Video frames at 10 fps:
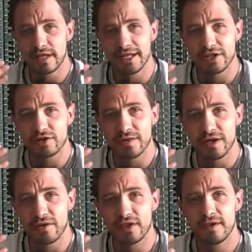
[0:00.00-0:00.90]

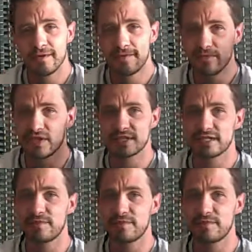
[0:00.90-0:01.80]
Dangermouthe. This has
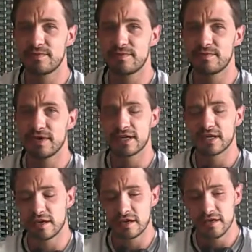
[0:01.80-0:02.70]
been
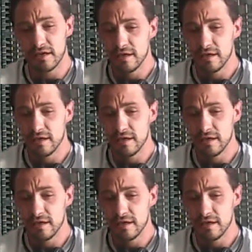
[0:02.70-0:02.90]
Smoke2ThinkOn.